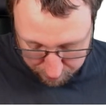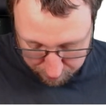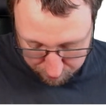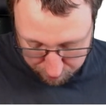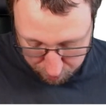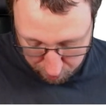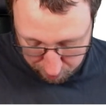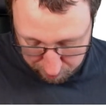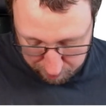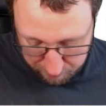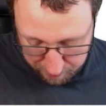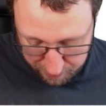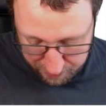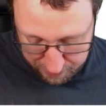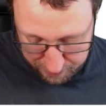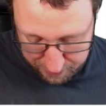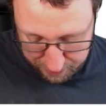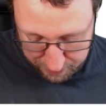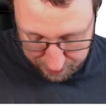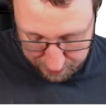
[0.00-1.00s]

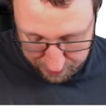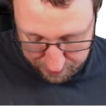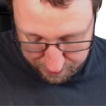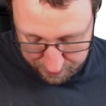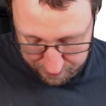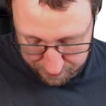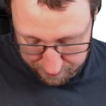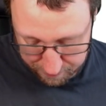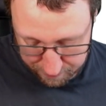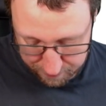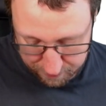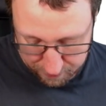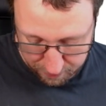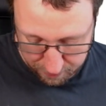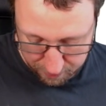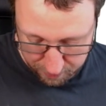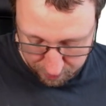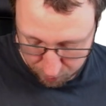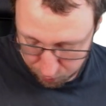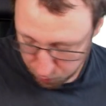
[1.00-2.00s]
probability
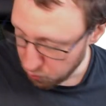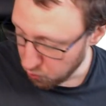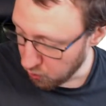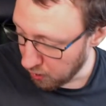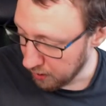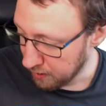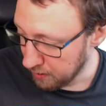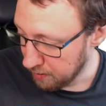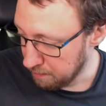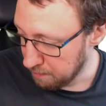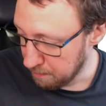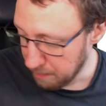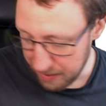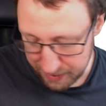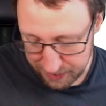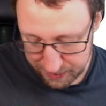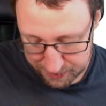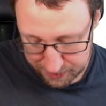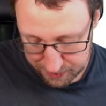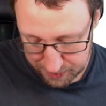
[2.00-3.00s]
1
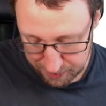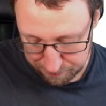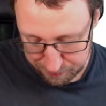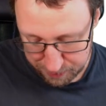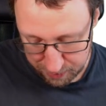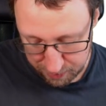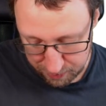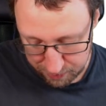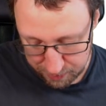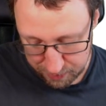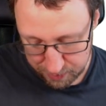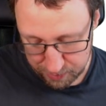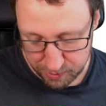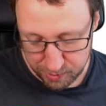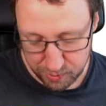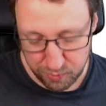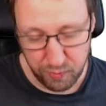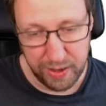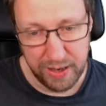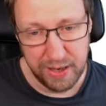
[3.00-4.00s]
minus epsilon
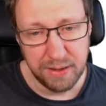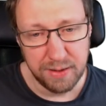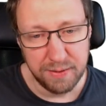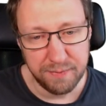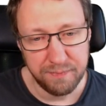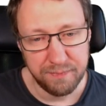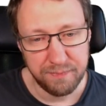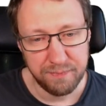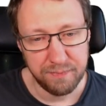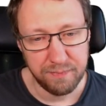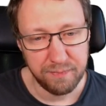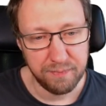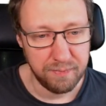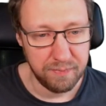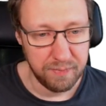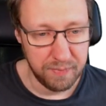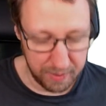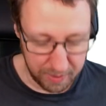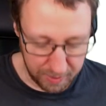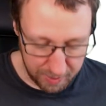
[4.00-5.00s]
squared.
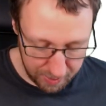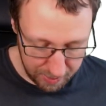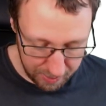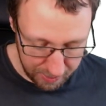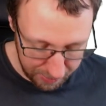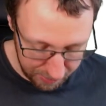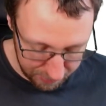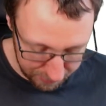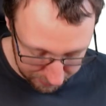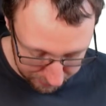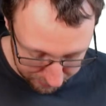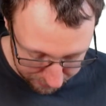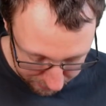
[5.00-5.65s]
And it is